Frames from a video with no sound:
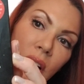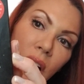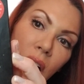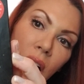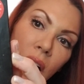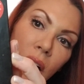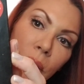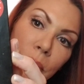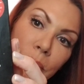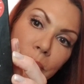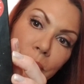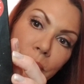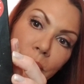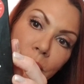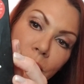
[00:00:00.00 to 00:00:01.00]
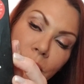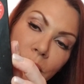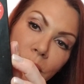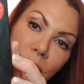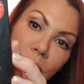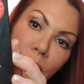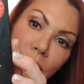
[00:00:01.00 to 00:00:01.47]
I
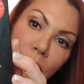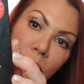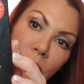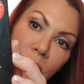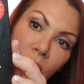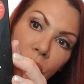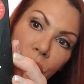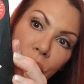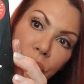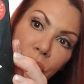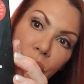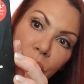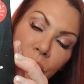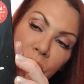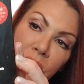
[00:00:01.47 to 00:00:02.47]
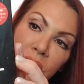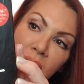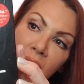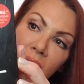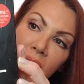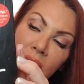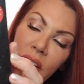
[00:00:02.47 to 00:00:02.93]
don't know if you can read
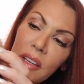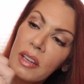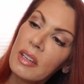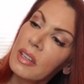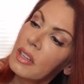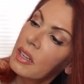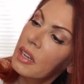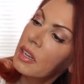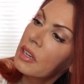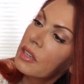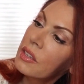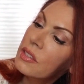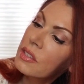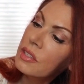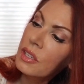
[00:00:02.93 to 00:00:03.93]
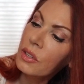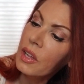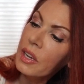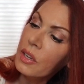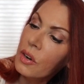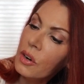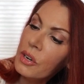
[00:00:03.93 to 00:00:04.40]
that. It is Steal
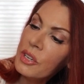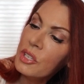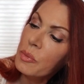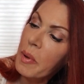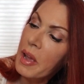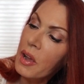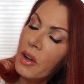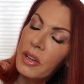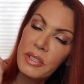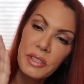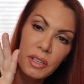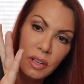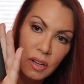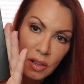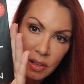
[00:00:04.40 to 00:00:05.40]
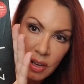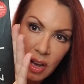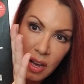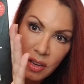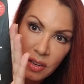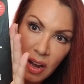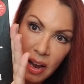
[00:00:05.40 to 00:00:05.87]
Like an Artist by Austin
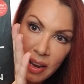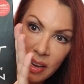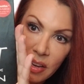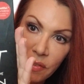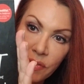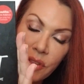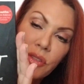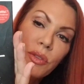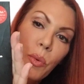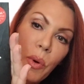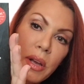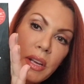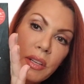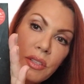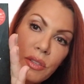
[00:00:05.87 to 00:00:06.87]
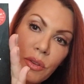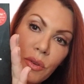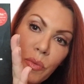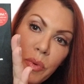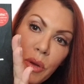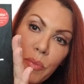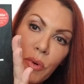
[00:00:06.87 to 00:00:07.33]
Kleon. I give this away to
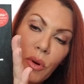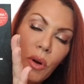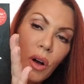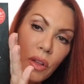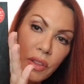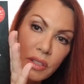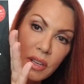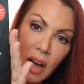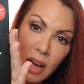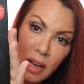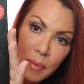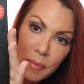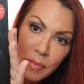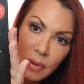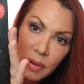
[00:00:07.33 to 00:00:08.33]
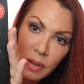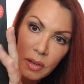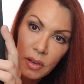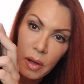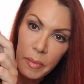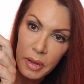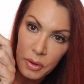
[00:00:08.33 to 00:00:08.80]
people all the time.
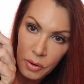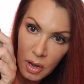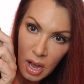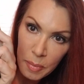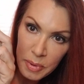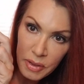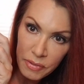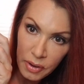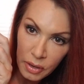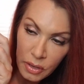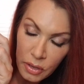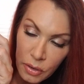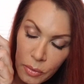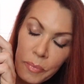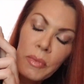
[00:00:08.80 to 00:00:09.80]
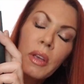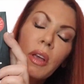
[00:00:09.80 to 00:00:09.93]
Not my own copy, fuck you.